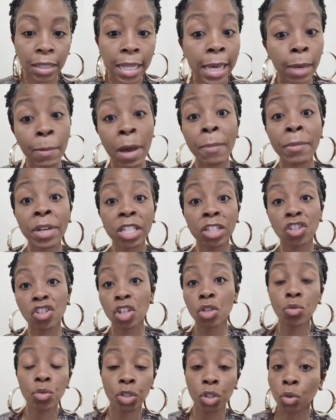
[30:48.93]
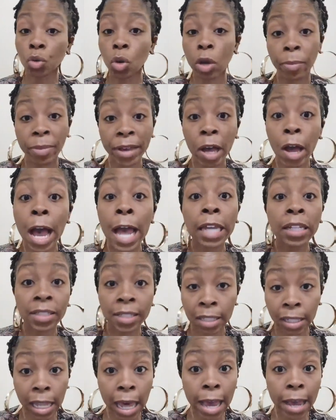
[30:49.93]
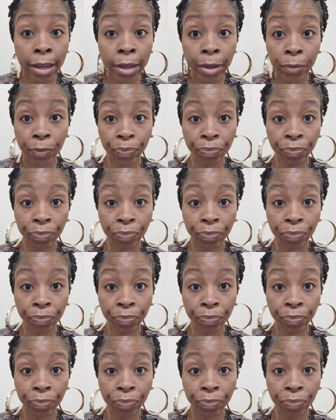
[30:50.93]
Like my mother, she used to talk about heights a lot,